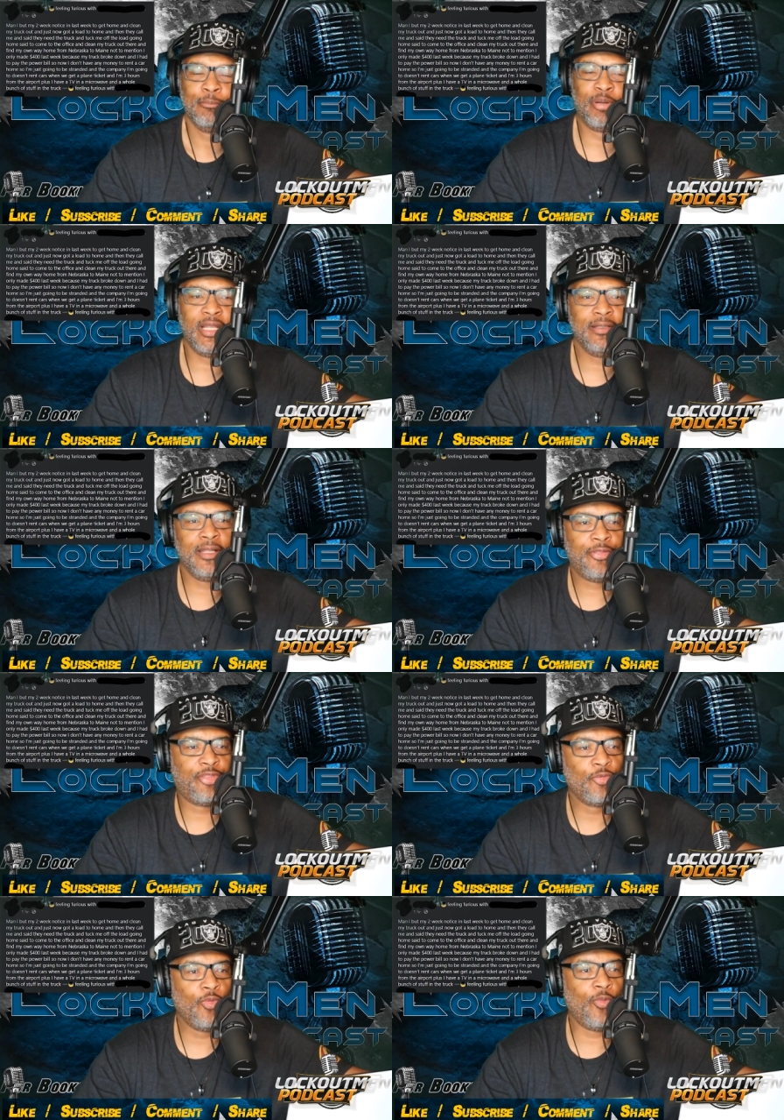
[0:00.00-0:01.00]
But
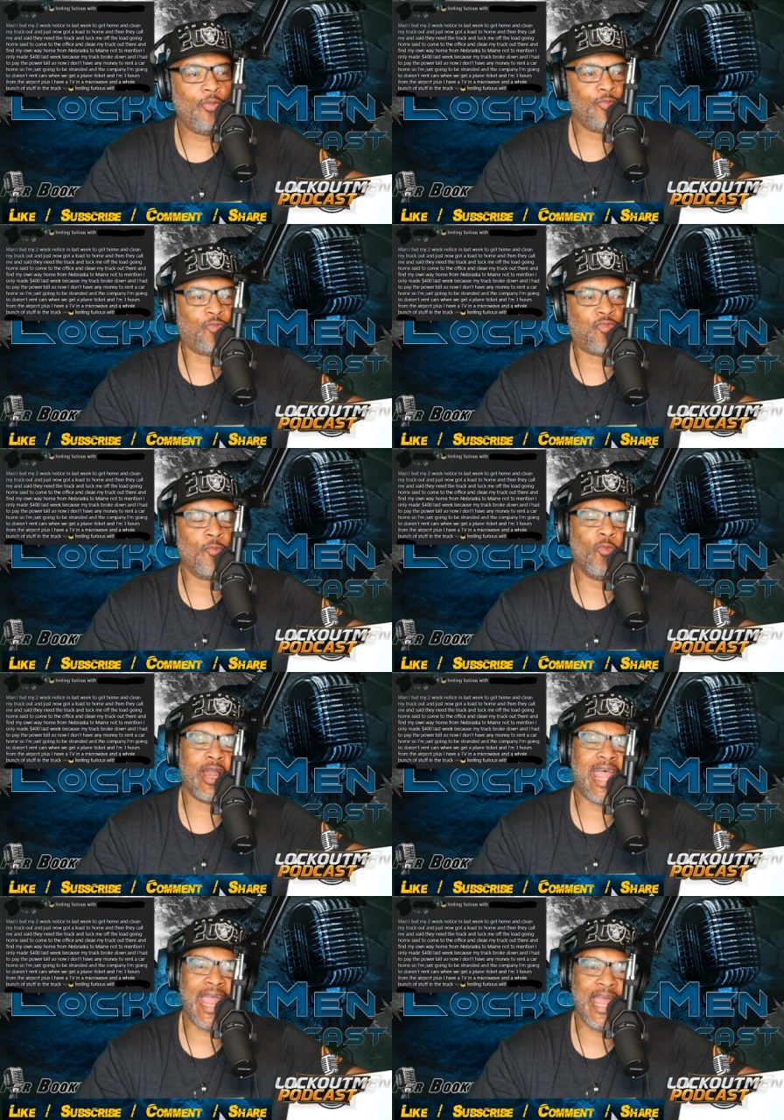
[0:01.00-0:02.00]
through from
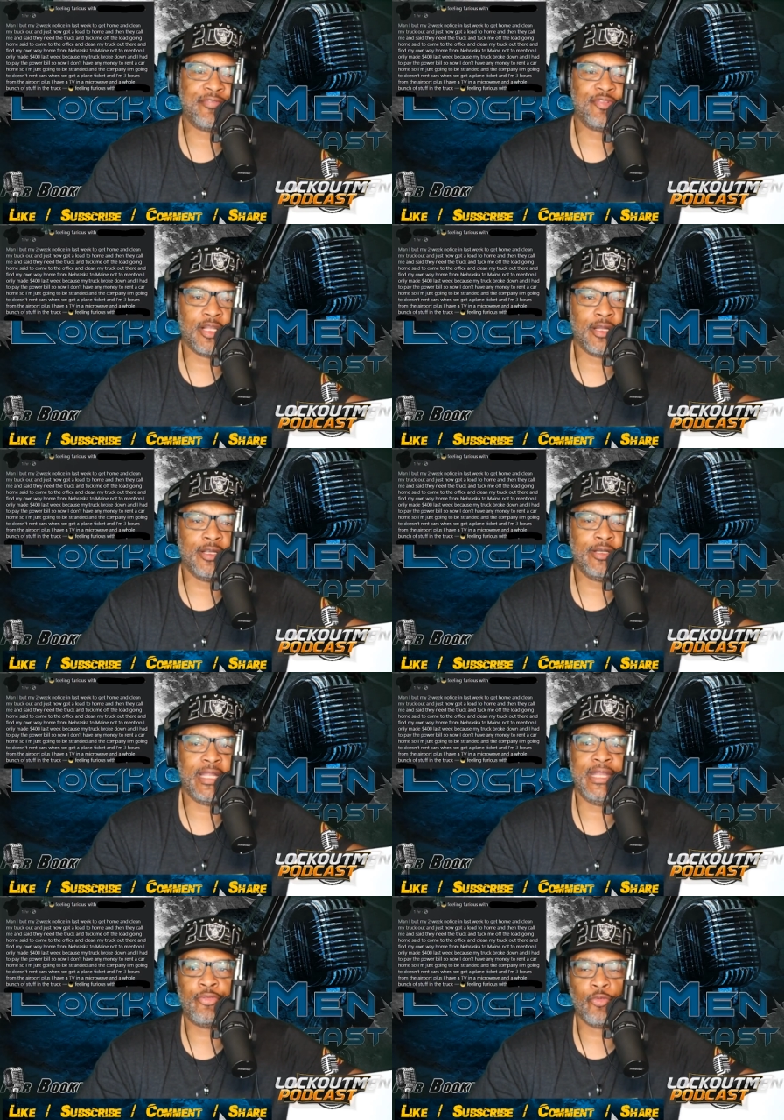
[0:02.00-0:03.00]
what I have learned
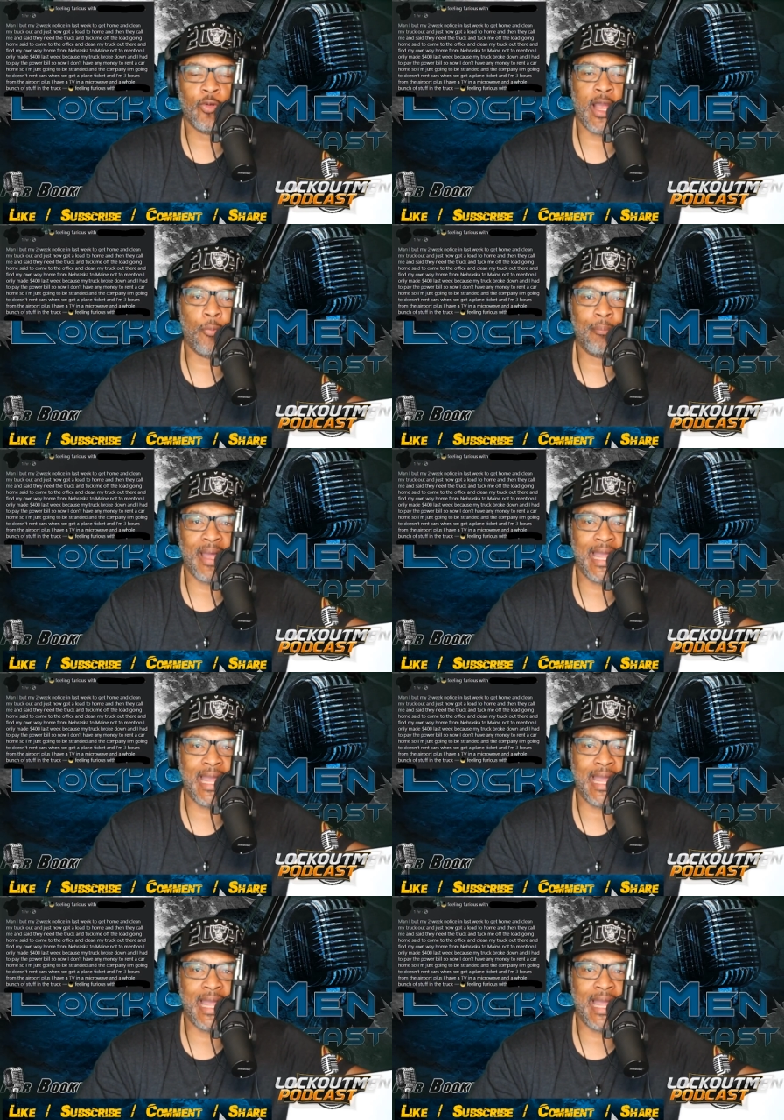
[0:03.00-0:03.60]
and throughout my